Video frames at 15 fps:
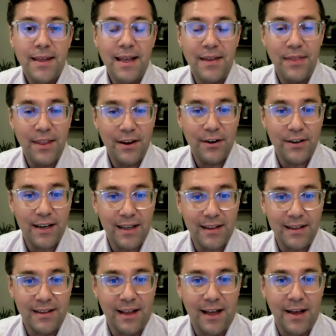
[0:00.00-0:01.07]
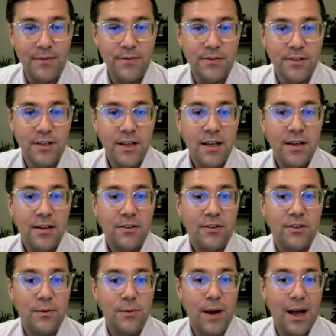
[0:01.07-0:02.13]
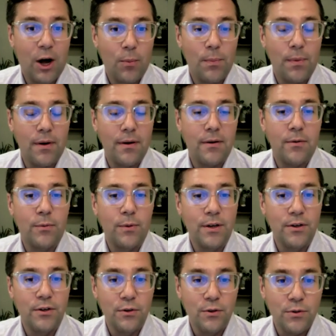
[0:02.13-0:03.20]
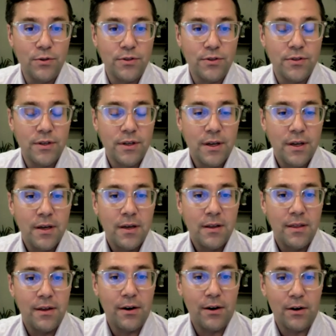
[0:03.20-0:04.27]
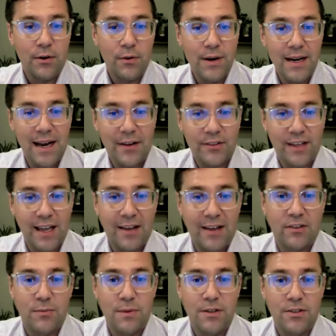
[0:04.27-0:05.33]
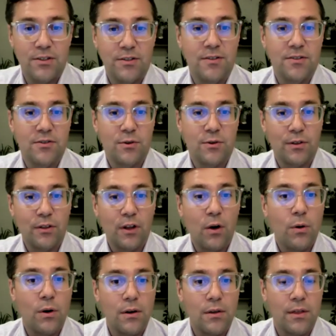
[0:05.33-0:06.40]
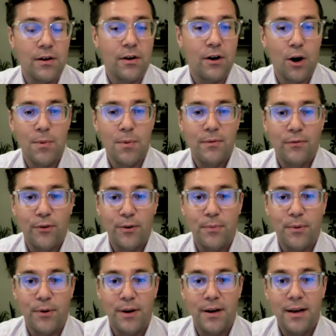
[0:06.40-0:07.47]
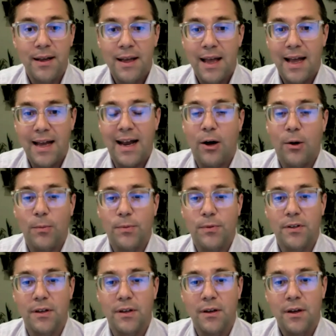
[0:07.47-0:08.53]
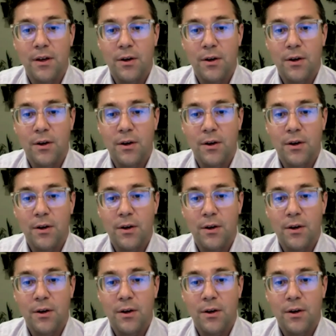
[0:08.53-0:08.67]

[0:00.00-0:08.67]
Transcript: in their daily lives to help reduce their greenhouse gas emissions, sort of lower their carbon footprint, and help to